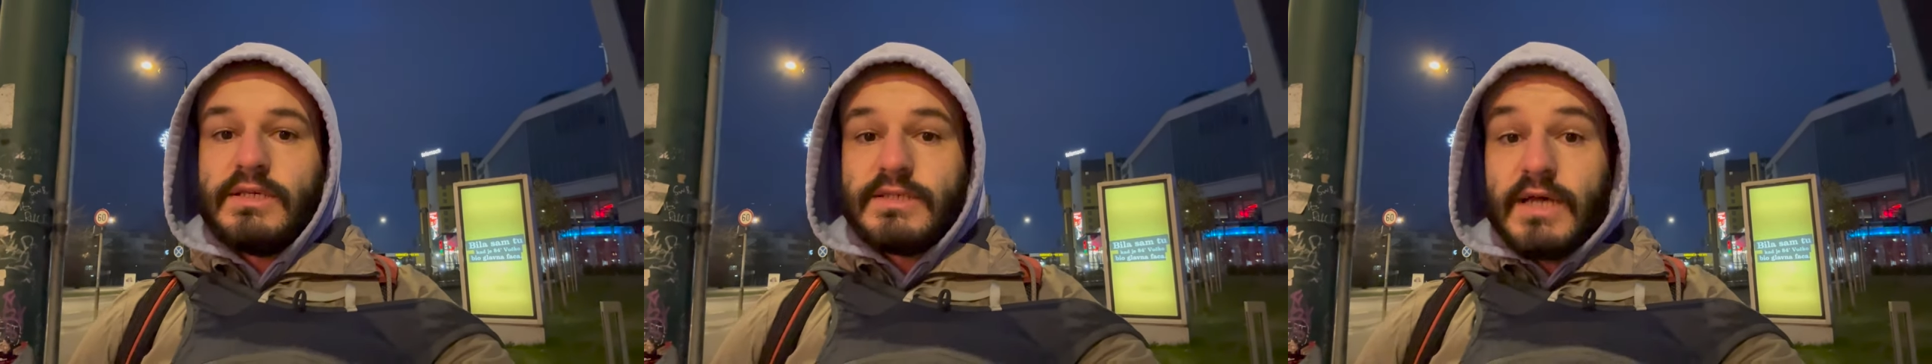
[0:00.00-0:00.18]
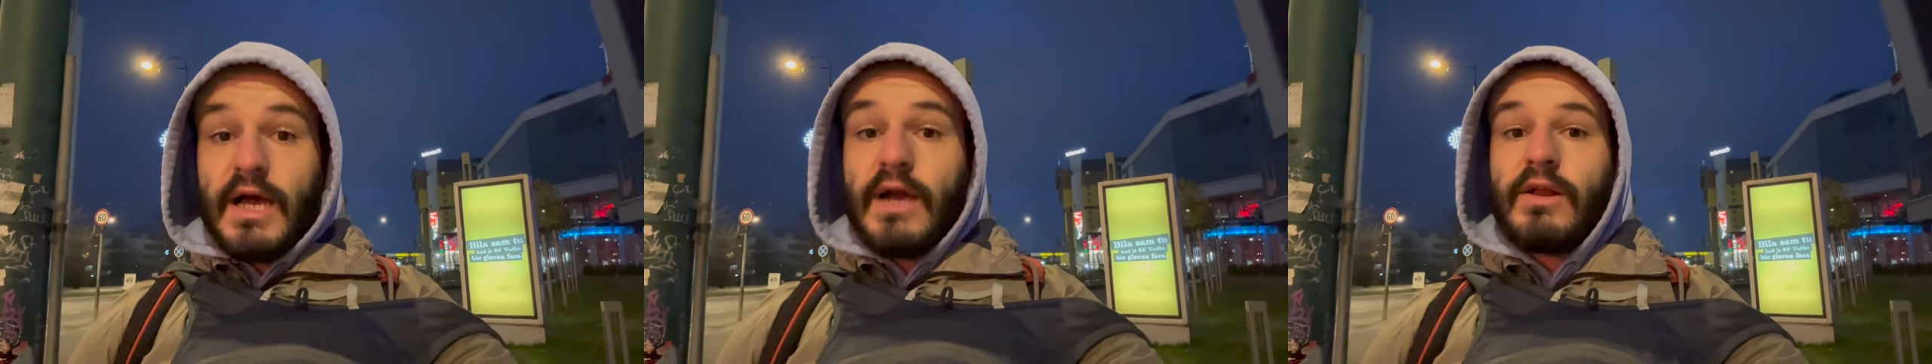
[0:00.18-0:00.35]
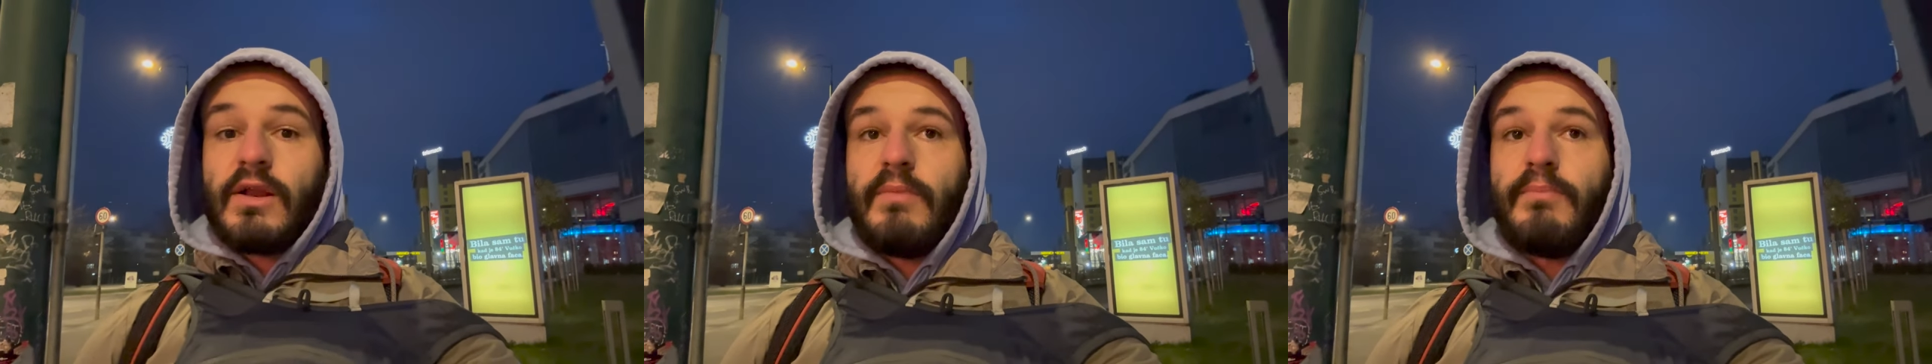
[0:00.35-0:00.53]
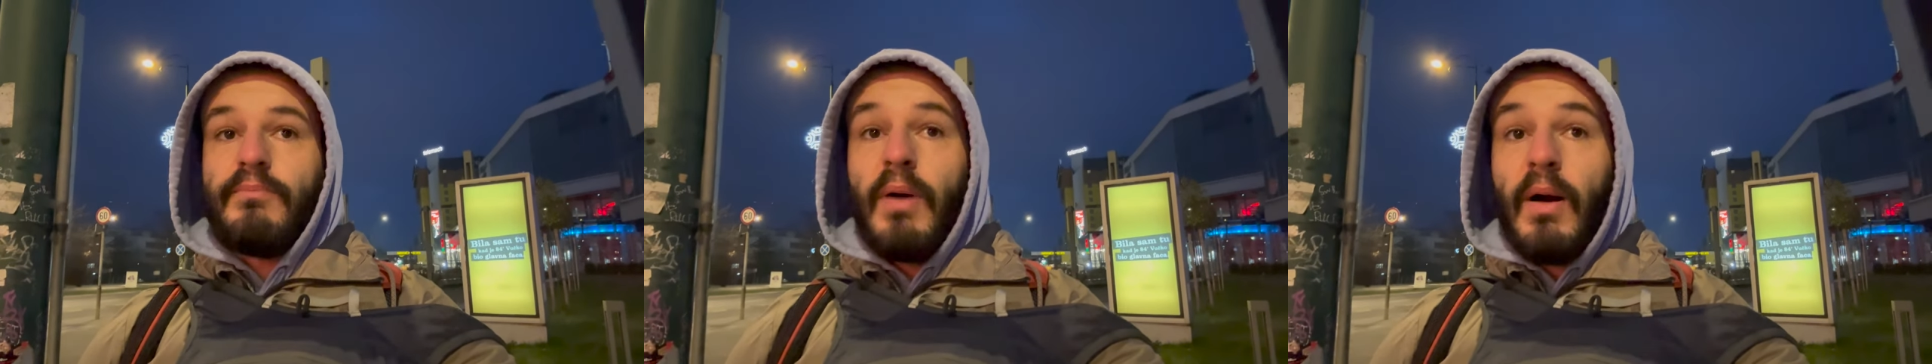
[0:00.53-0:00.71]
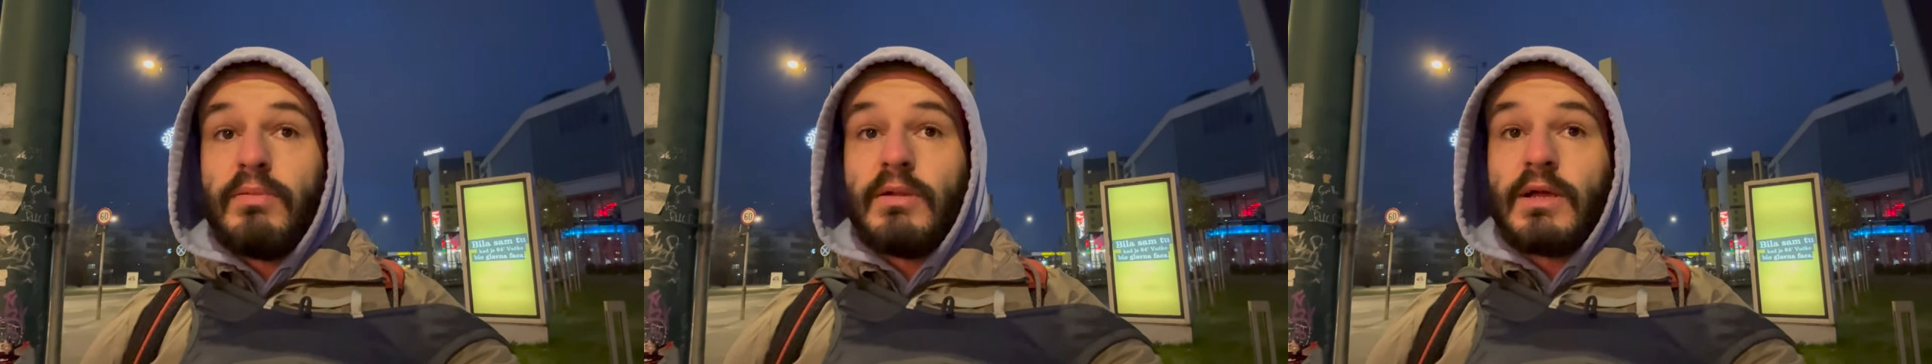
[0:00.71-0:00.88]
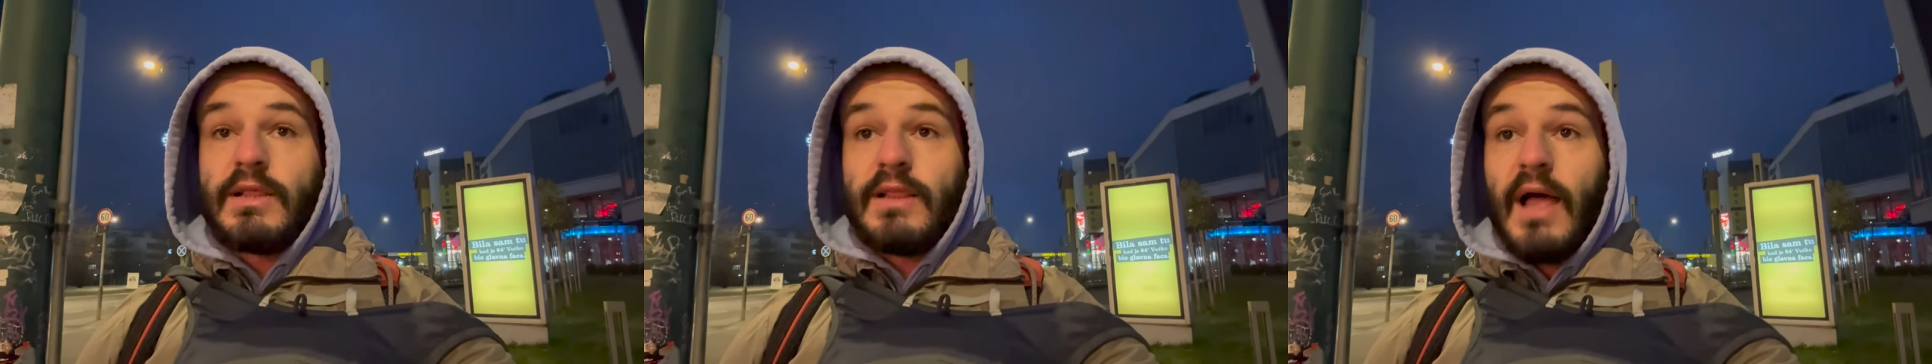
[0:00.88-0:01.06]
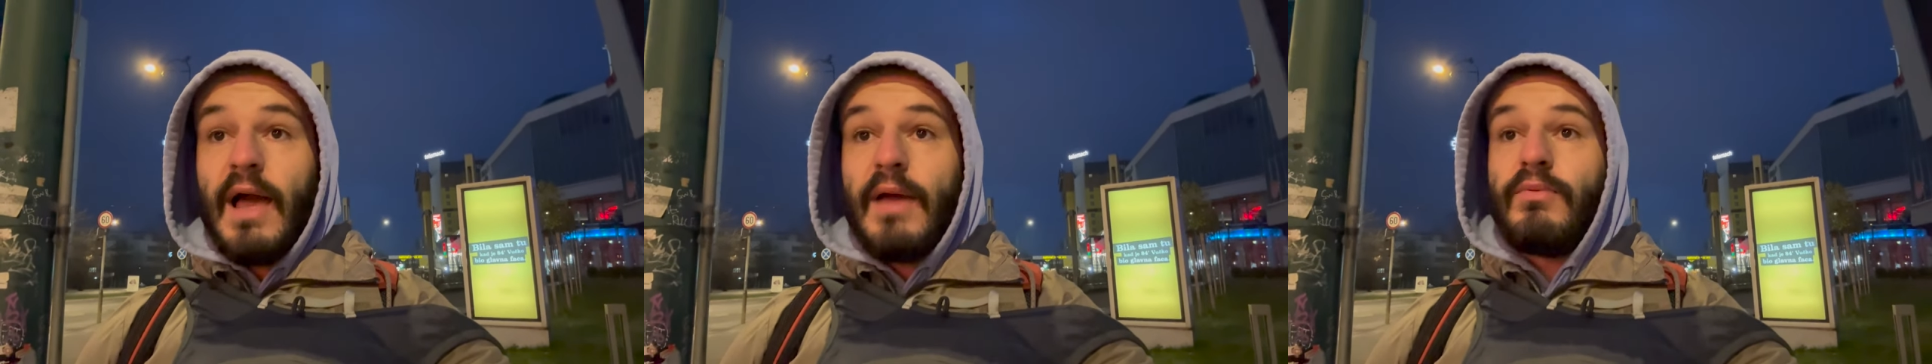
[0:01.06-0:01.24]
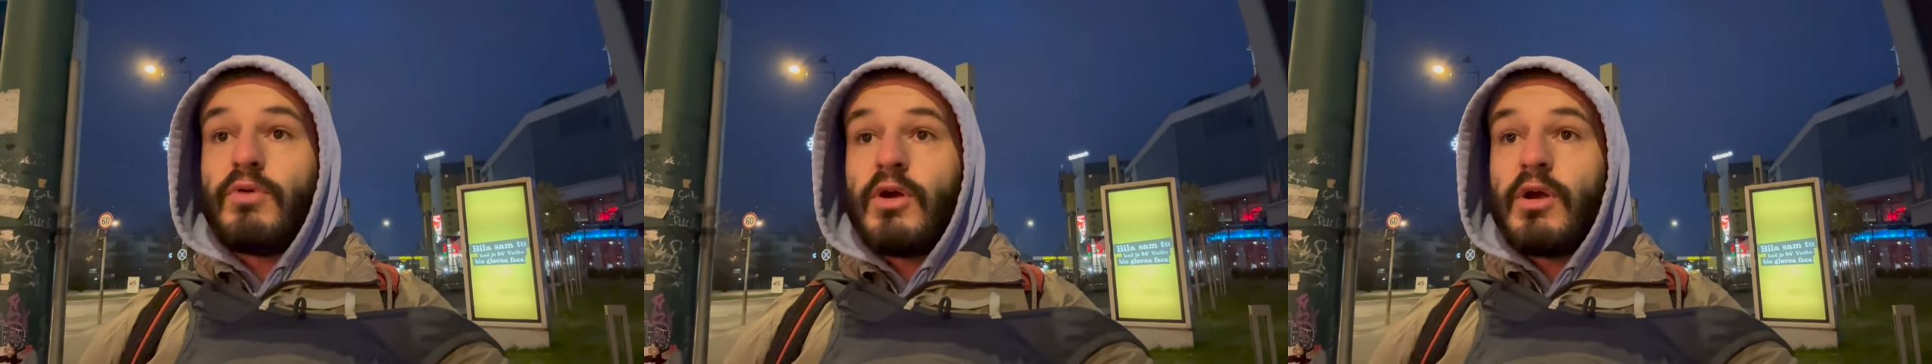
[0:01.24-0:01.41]
Zagreb Public
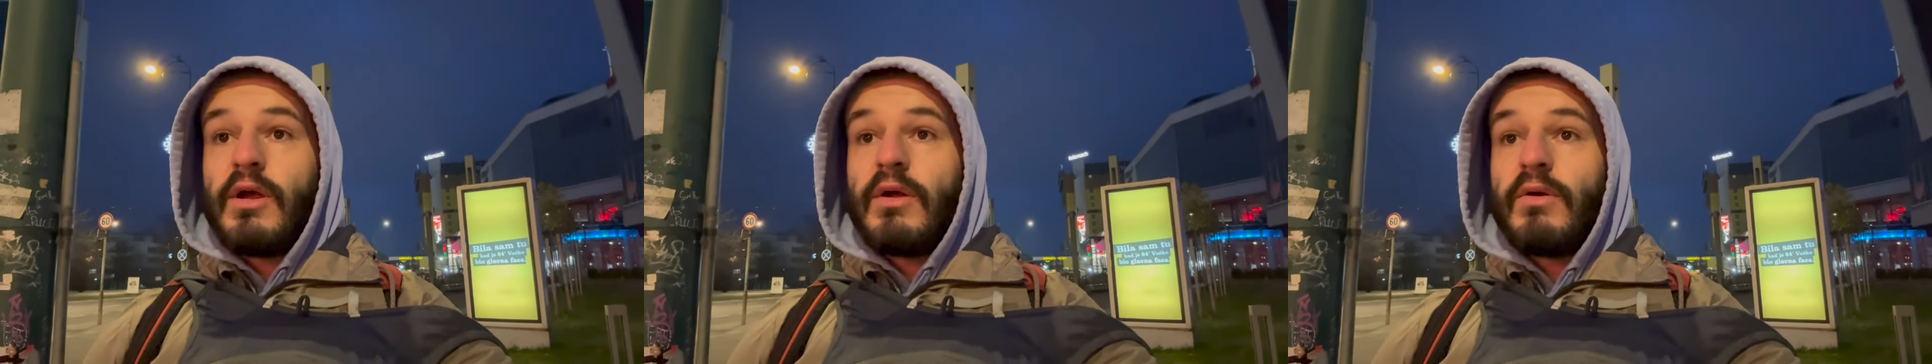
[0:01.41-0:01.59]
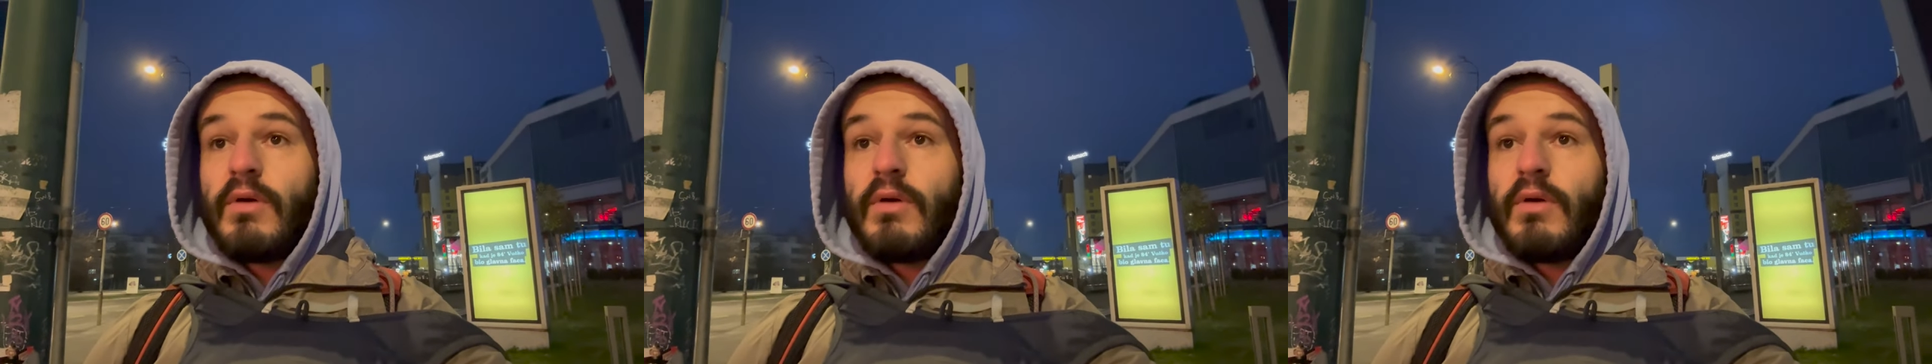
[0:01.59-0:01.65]
Library